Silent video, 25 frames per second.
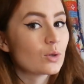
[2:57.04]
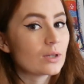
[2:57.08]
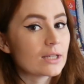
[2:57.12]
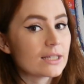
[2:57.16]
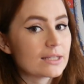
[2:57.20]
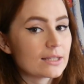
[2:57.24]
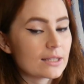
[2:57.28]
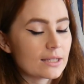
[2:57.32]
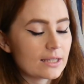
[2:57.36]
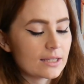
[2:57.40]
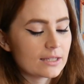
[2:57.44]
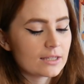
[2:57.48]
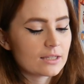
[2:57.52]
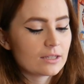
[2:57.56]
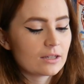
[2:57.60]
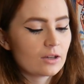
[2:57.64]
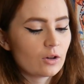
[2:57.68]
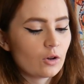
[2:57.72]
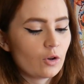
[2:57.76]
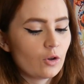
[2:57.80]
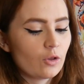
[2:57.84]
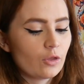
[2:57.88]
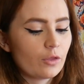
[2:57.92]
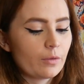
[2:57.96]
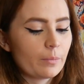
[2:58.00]
listed
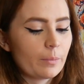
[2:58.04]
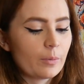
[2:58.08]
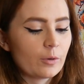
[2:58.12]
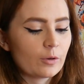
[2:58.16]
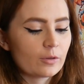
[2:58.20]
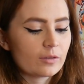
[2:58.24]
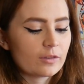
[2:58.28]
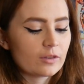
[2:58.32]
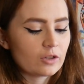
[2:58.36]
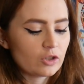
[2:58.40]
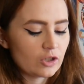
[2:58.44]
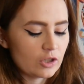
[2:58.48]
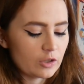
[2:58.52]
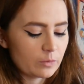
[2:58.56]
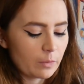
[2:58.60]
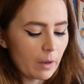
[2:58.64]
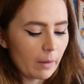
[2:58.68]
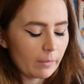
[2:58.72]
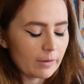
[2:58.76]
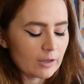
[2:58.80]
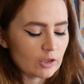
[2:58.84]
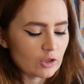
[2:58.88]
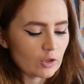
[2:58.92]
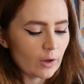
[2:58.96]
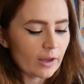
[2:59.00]
on the books that she's
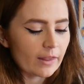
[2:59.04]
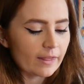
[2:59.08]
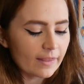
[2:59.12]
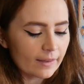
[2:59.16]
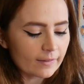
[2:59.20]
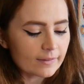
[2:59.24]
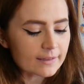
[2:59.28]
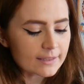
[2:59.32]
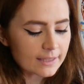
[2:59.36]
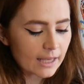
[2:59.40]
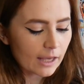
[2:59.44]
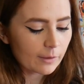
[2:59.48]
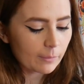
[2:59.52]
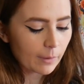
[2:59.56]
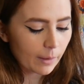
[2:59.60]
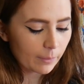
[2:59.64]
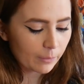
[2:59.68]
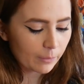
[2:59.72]
published, so I think this came out